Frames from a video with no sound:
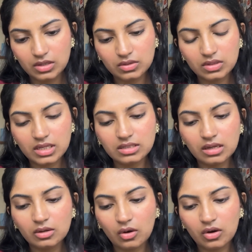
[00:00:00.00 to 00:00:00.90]
So there's a
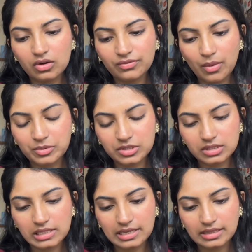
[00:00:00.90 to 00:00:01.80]
lot of
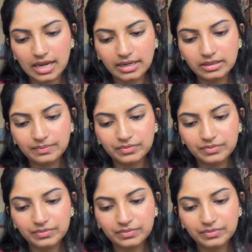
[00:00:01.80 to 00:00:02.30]
options like that.